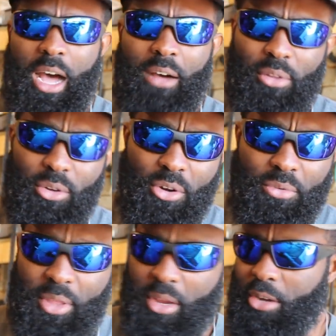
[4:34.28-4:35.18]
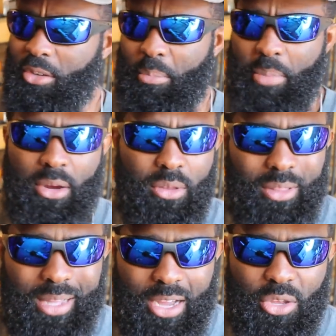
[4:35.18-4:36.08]
I've learned over the years the bigger the
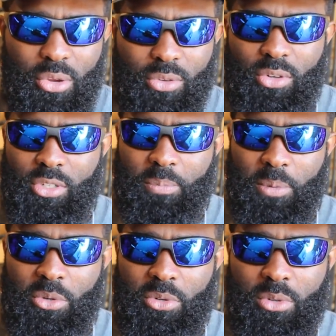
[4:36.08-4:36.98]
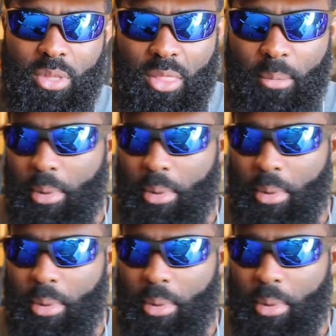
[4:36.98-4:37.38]
line you use on a spoon, the